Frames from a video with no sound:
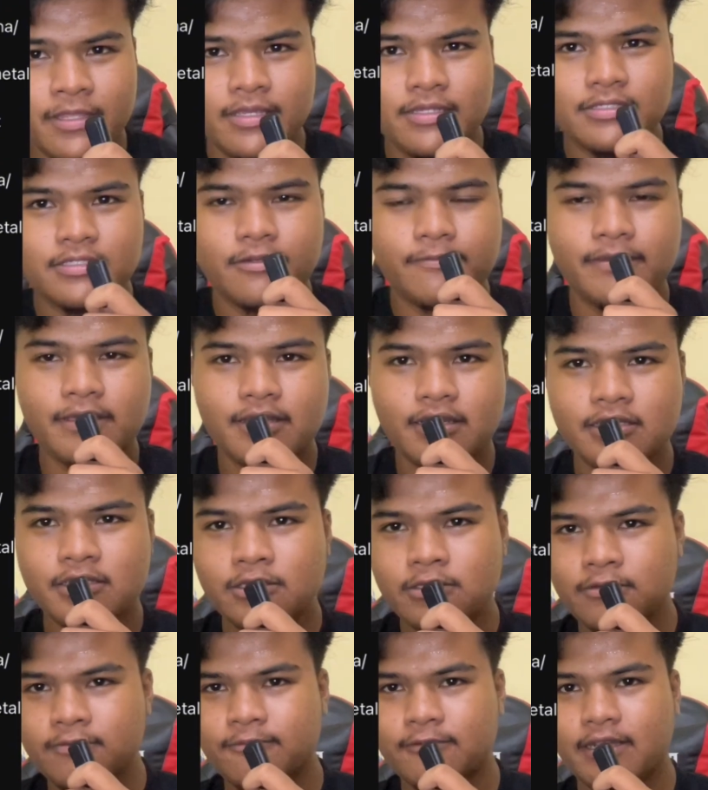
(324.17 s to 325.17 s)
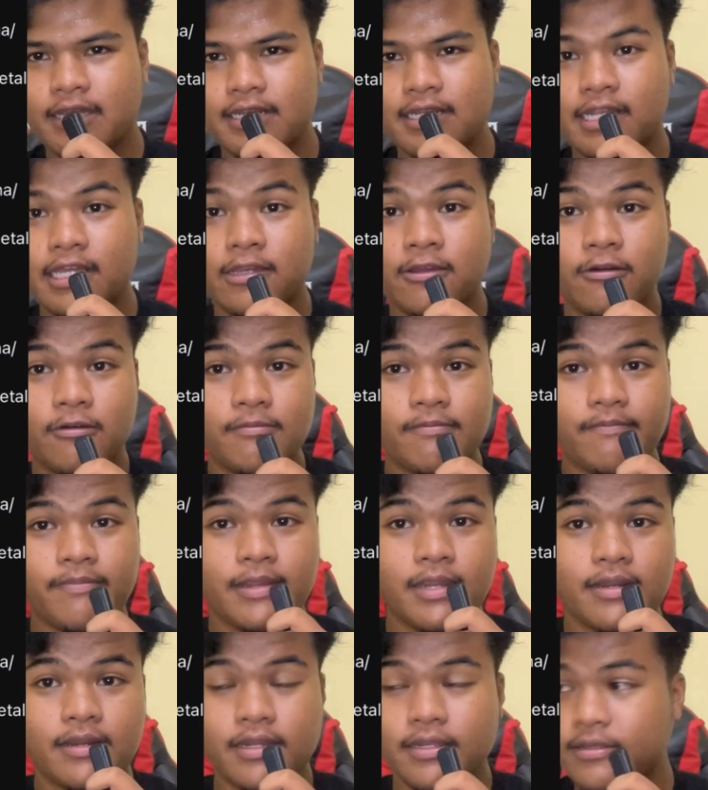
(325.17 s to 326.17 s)
so because you kind of like
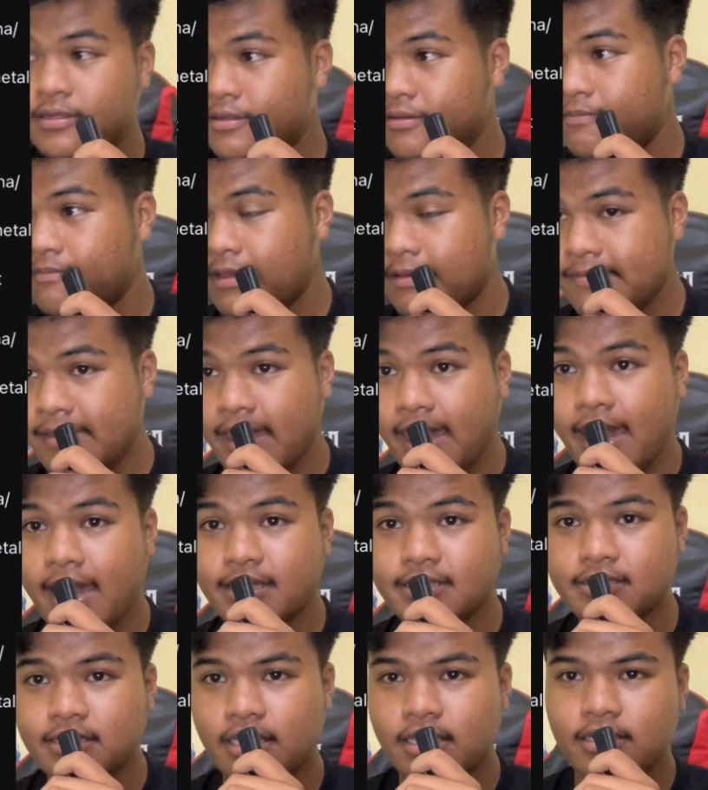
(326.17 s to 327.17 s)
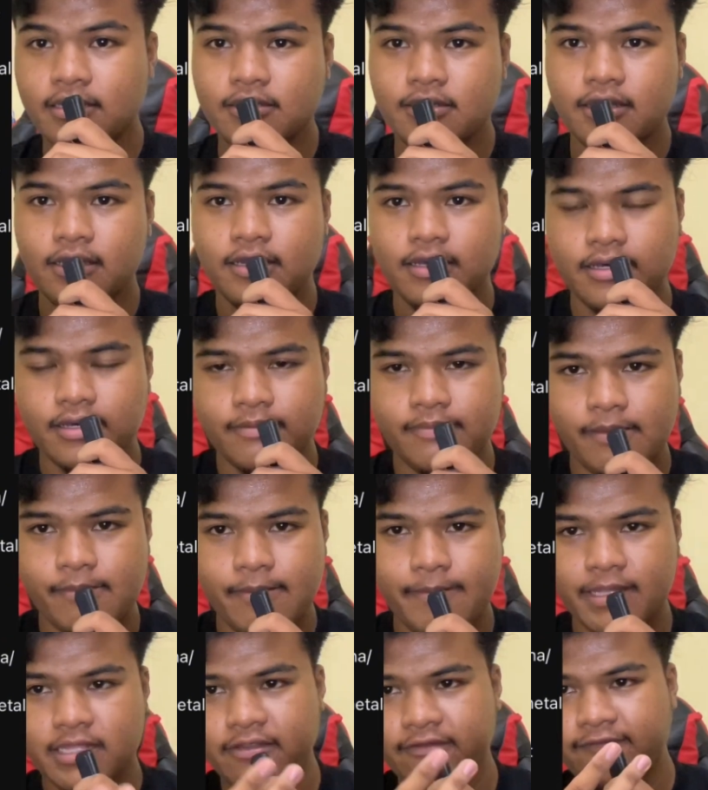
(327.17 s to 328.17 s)
comparing Baby X and
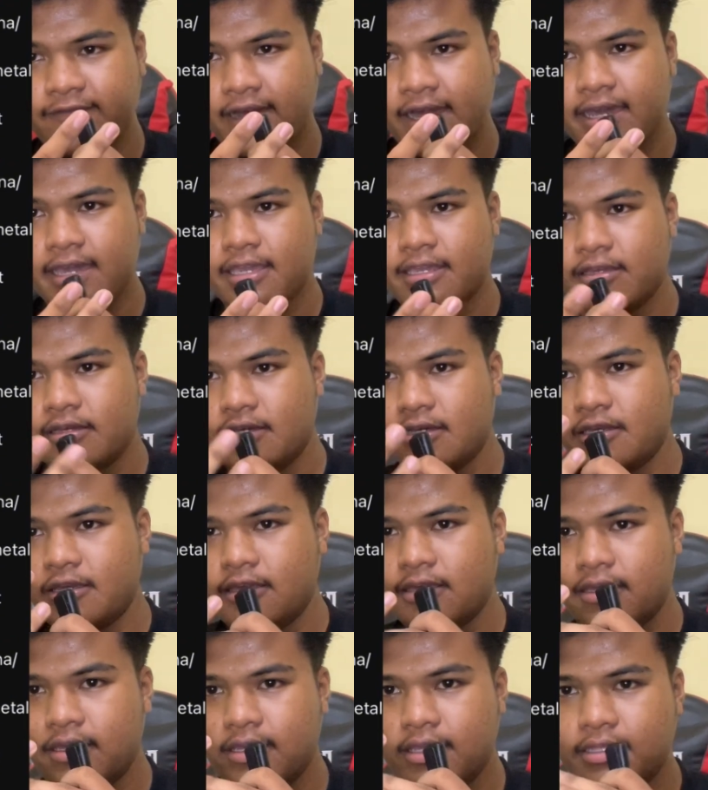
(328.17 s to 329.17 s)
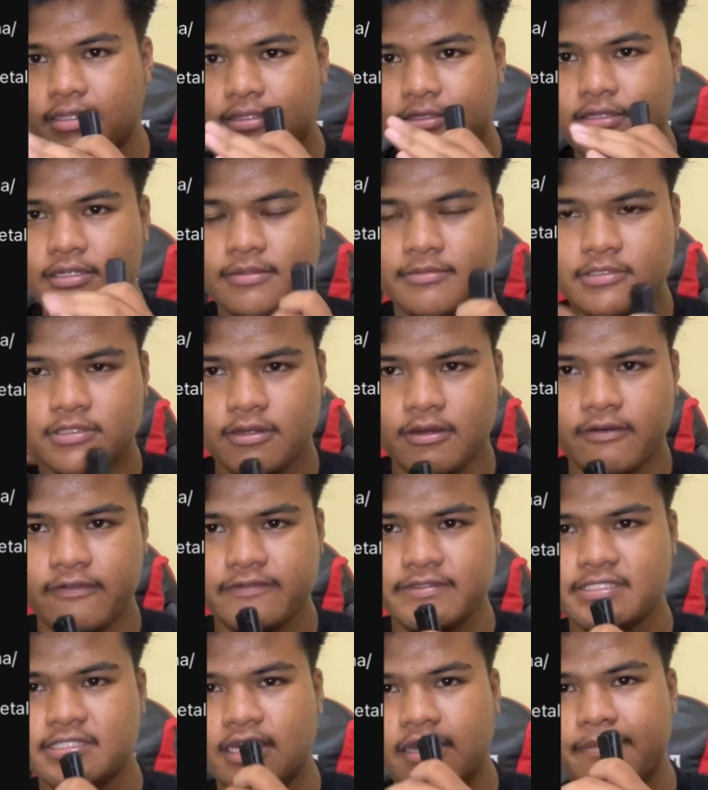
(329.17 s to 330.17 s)
Baby Metal Fight in terms
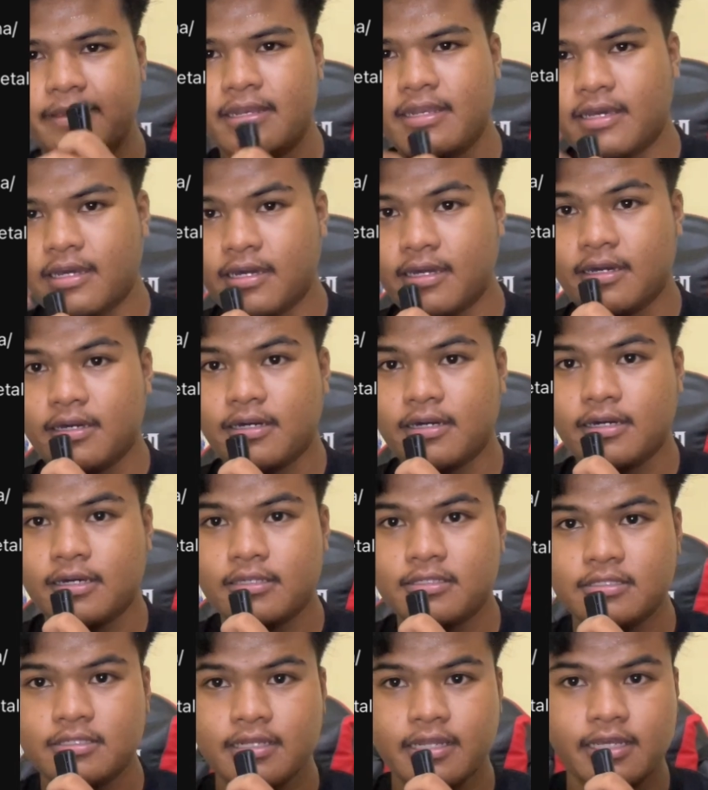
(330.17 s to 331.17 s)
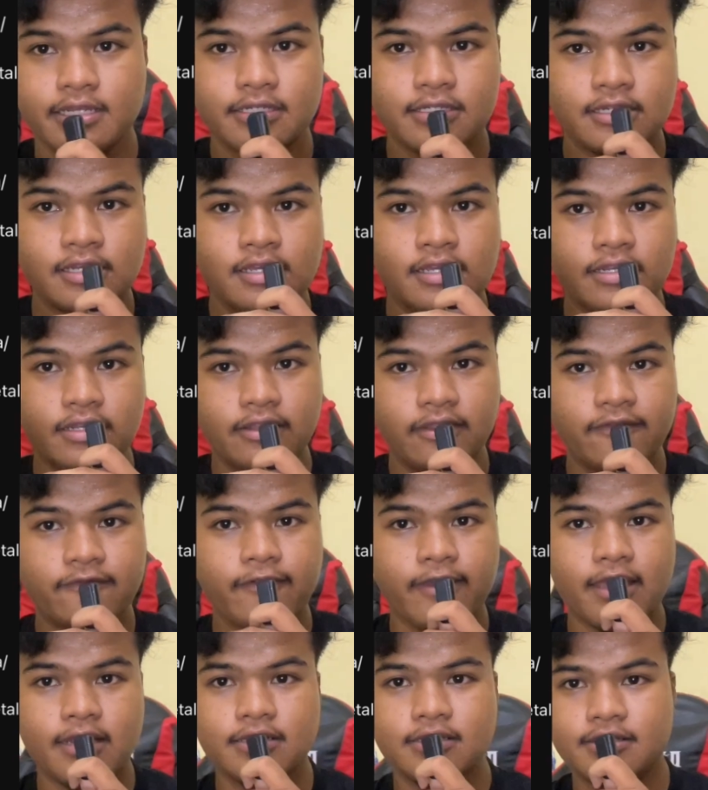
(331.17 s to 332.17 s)
of stamina slash
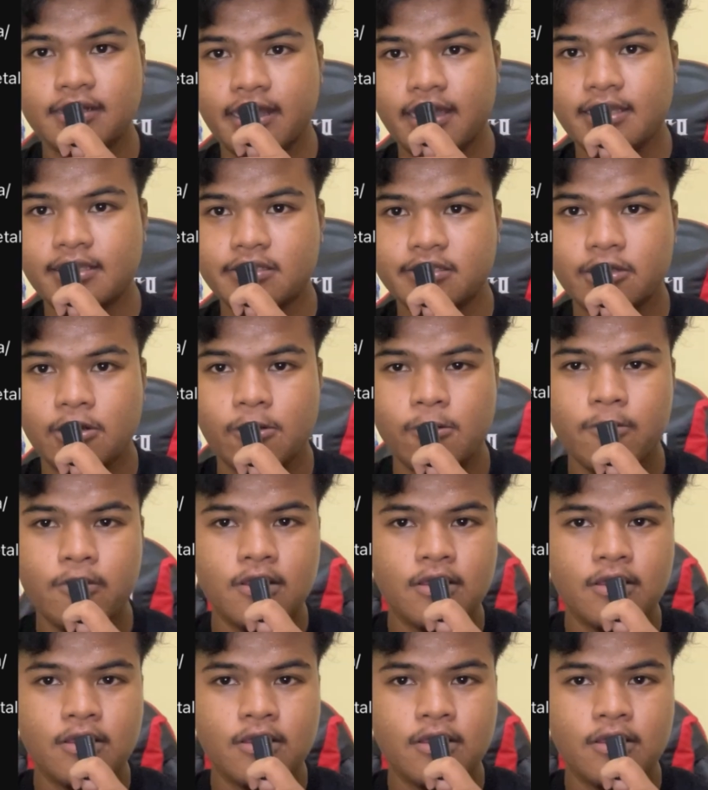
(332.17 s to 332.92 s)
defense, right? So